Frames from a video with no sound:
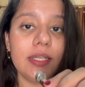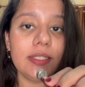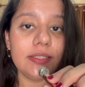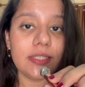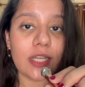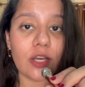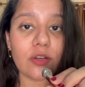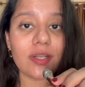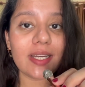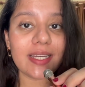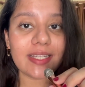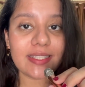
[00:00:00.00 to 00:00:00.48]

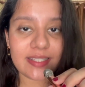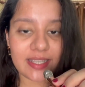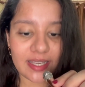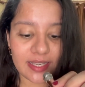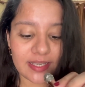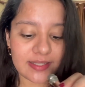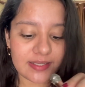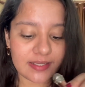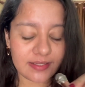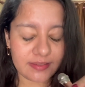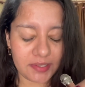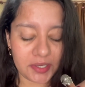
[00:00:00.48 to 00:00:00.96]
Now guys,
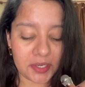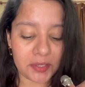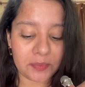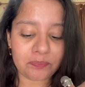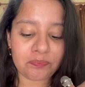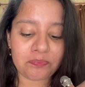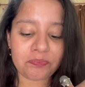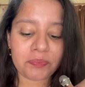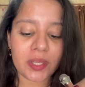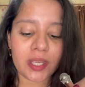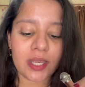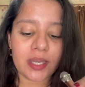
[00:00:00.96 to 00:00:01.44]
here's the thing,
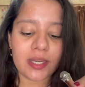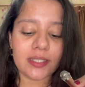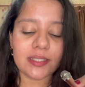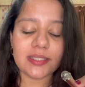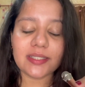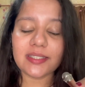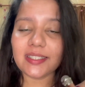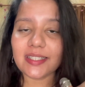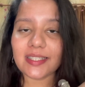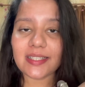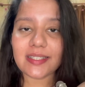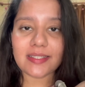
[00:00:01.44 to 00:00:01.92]

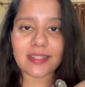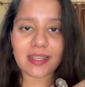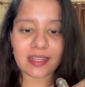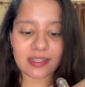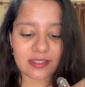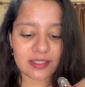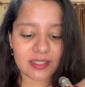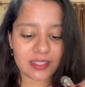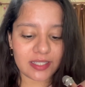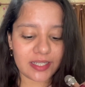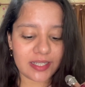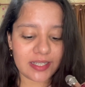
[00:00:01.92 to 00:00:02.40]
these
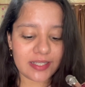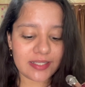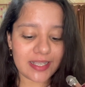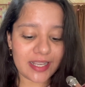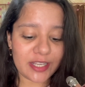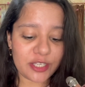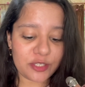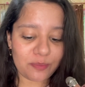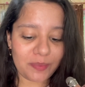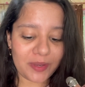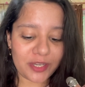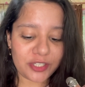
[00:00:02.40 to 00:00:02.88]
sunscreens,
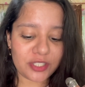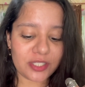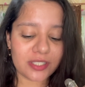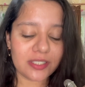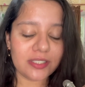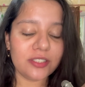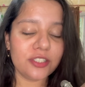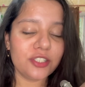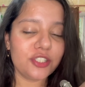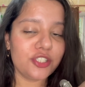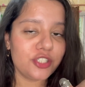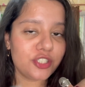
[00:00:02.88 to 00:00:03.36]

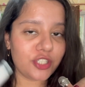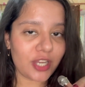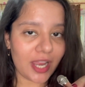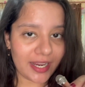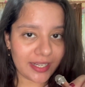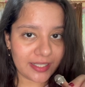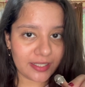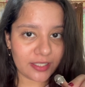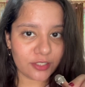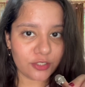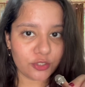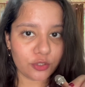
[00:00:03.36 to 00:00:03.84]
especially the
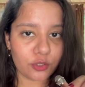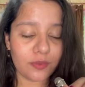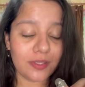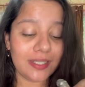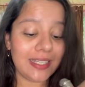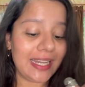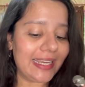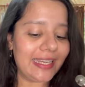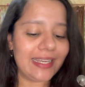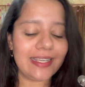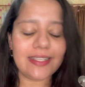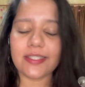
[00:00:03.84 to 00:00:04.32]
shine control,
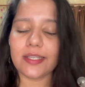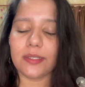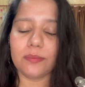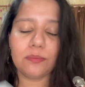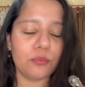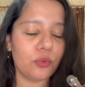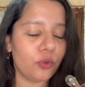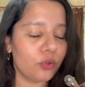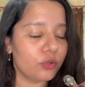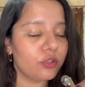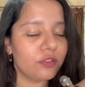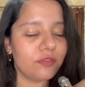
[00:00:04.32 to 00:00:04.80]
like I
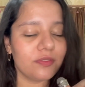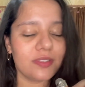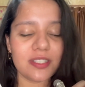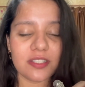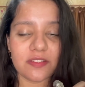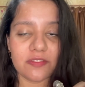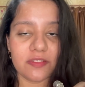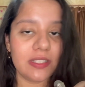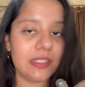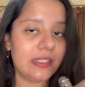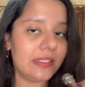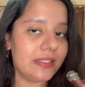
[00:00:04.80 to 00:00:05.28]
said, both of
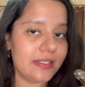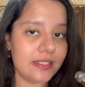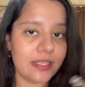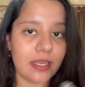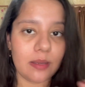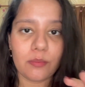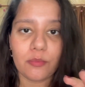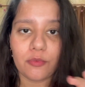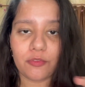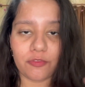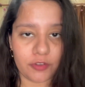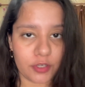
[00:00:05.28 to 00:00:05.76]
these feel the
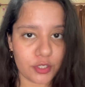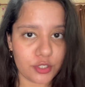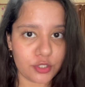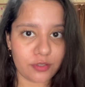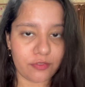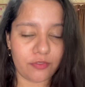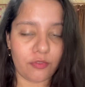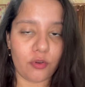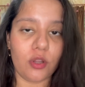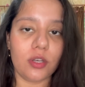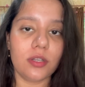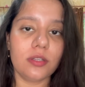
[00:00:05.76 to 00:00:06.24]
same, first
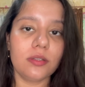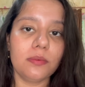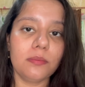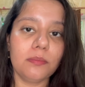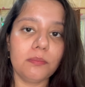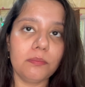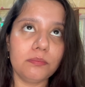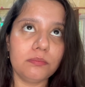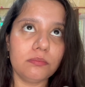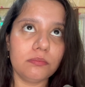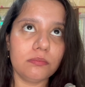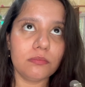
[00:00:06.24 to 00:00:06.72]
of all,
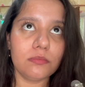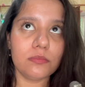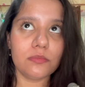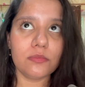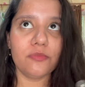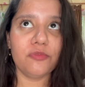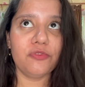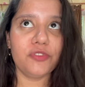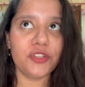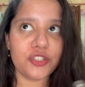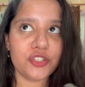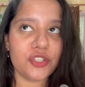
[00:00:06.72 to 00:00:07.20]

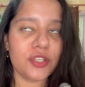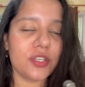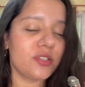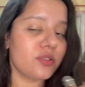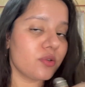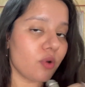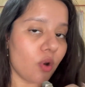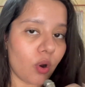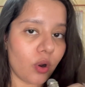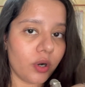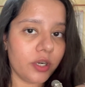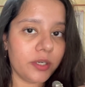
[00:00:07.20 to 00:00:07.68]
which
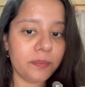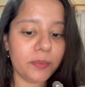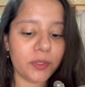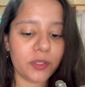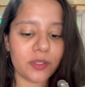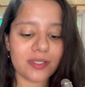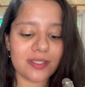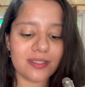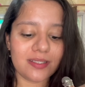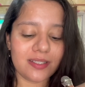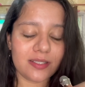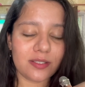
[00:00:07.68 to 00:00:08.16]
is odd
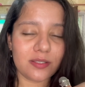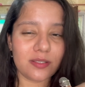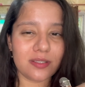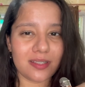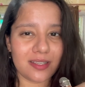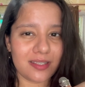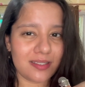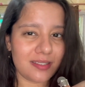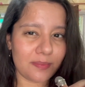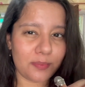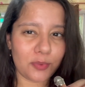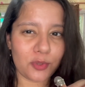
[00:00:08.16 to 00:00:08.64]
because this
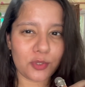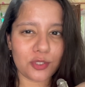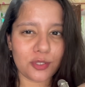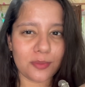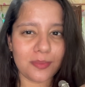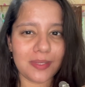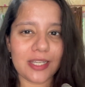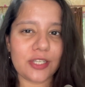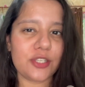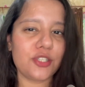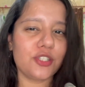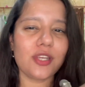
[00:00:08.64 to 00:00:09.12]
is supposed to
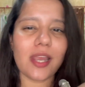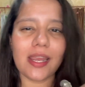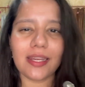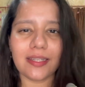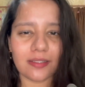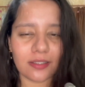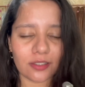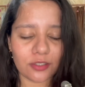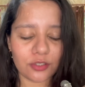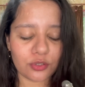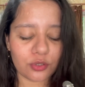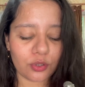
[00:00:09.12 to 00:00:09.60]
be like
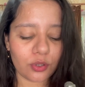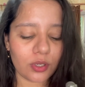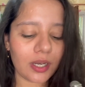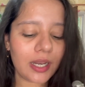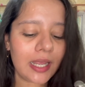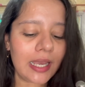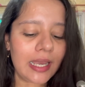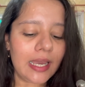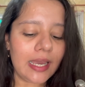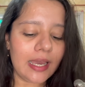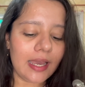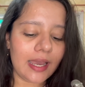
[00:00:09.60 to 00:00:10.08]
shine control
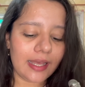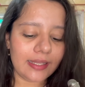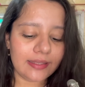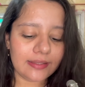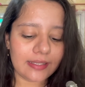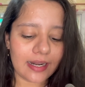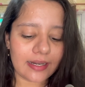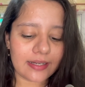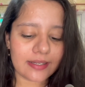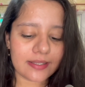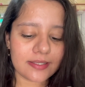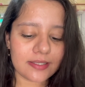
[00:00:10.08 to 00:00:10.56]
and
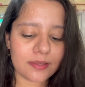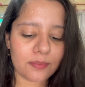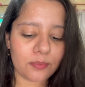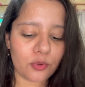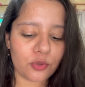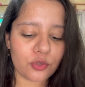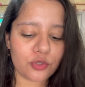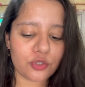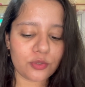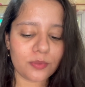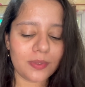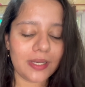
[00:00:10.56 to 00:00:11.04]
that is
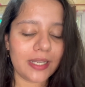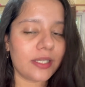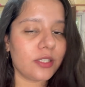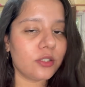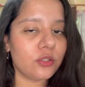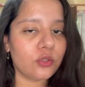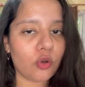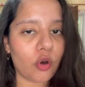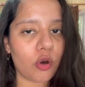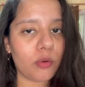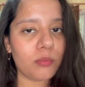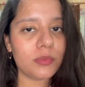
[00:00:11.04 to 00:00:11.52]
supposed to be like a
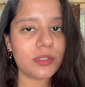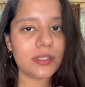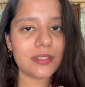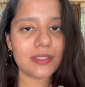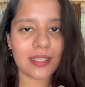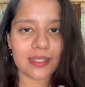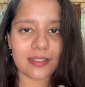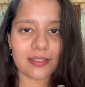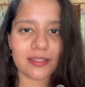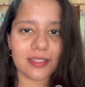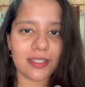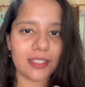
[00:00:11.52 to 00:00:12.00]
normal
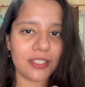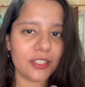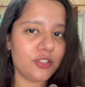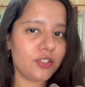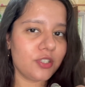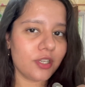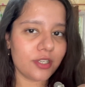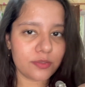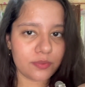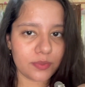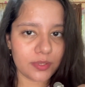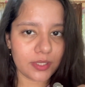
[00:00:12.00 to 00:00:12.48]
sunscreen
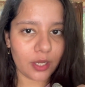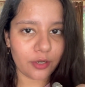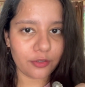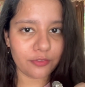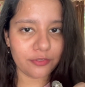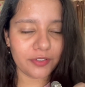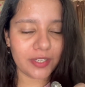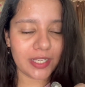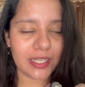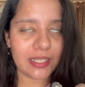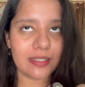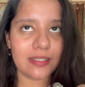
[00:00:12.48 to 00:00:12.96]
just without
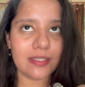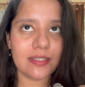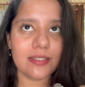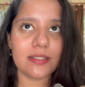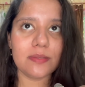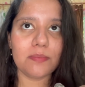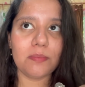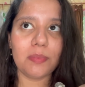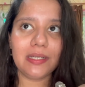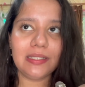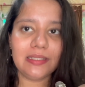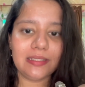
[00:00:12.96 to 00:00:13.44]

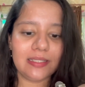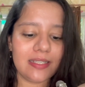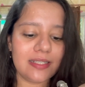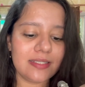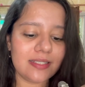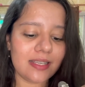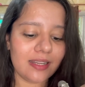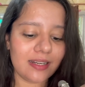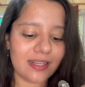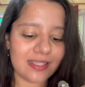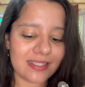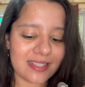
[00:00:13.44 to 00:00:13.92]
fragrance. But
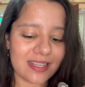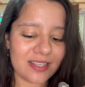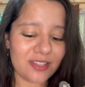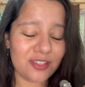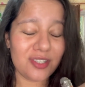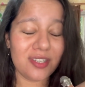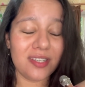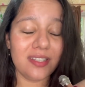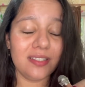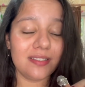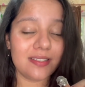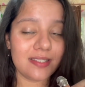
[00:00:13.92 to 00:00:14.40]
these are
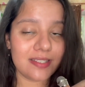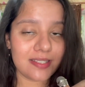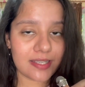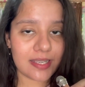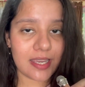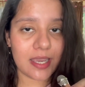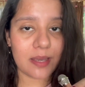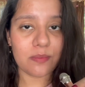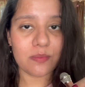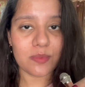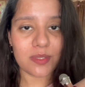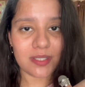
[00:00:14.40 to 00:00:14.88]
essentially the
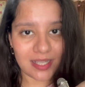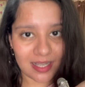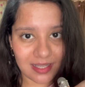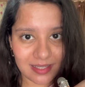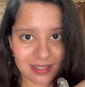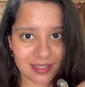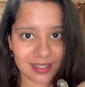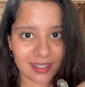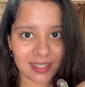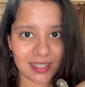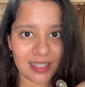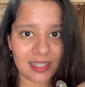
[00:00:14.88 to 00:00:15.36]
same
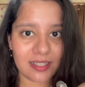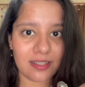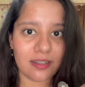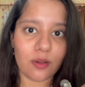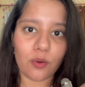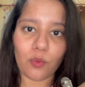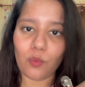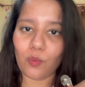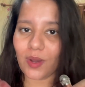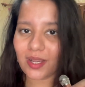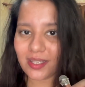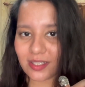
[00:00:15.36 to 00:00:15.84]
sunscreen,
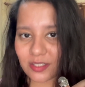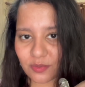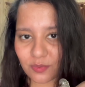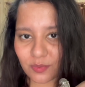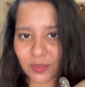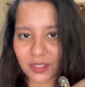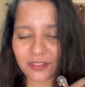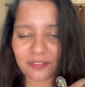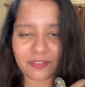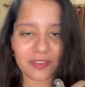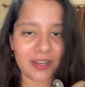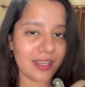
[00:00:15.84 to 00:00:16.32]
one's
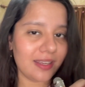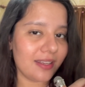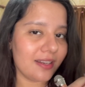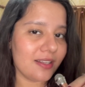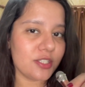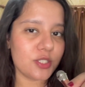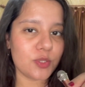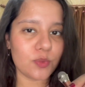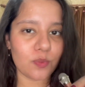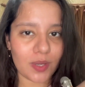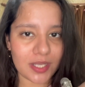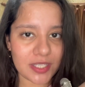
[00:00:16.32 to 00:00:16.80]
with
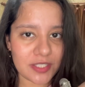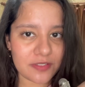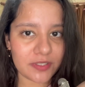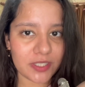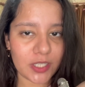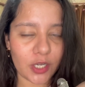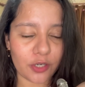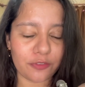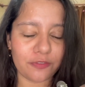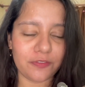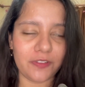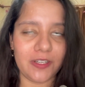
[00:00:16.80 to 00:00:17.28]
fragrance, one's
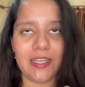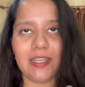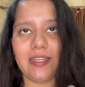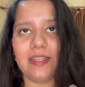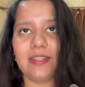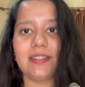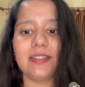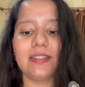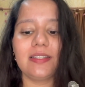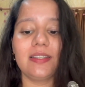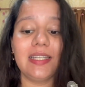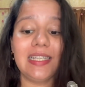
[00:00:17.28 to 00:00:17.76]
without
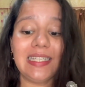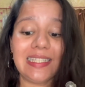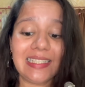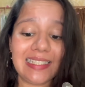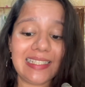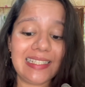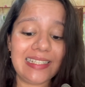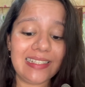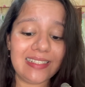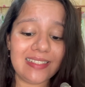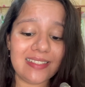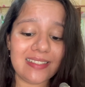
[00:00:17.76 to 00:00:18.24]
fragrance. The
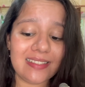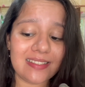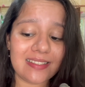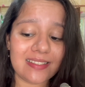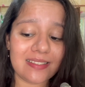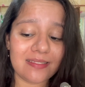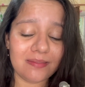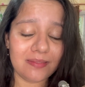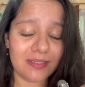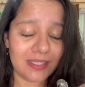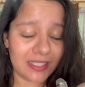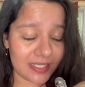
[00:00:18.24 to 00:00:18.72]

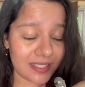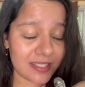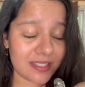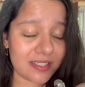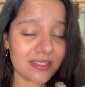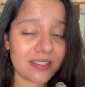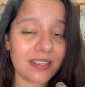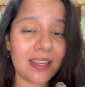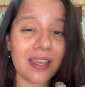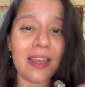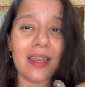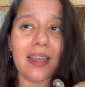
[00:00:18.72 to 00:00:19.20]
ingredients
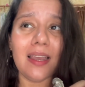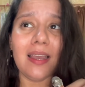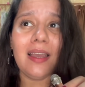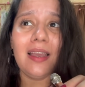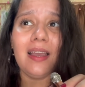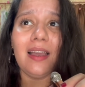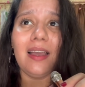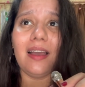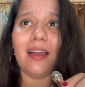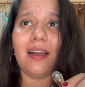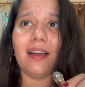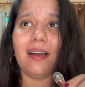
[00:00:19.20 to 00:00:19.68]
lists
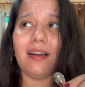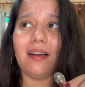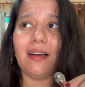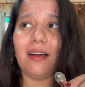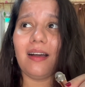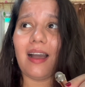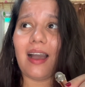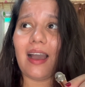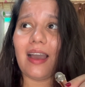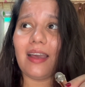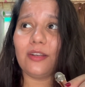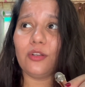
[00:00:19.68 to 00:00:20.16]

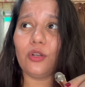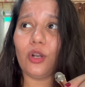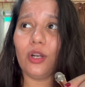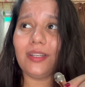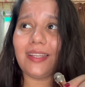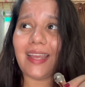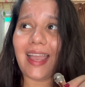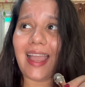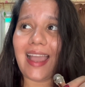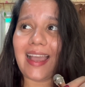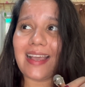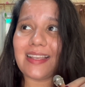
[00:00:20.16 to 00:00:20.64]
are
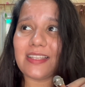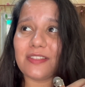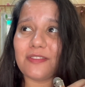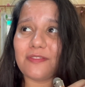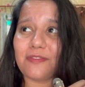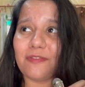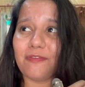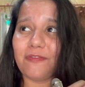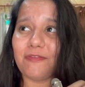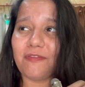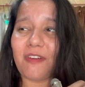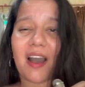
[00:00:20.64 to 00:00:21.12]
not as
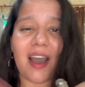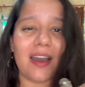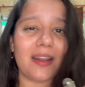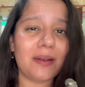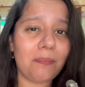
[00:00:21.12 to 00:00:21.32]
far